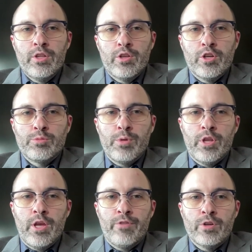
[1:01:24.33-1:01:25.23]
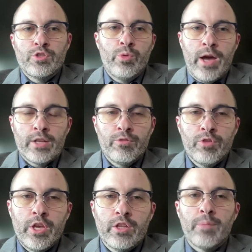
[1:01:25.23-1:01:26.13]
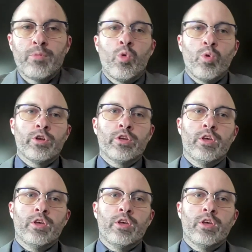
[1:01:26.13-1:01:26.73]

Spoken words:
there's been efforts to actively end up courting